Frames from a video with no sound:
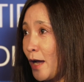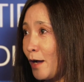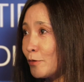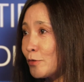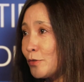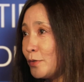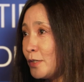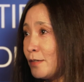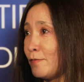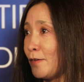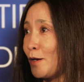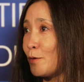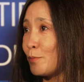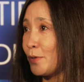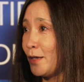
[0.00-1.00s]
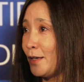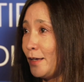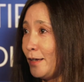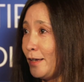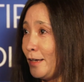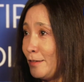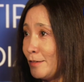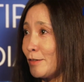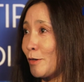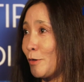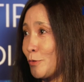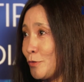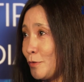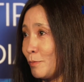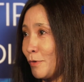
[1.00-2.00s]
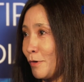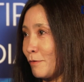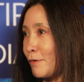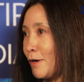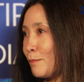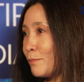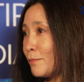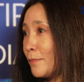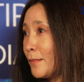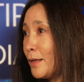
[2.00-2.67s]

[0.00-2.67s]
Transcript: how do you develop intercultural program?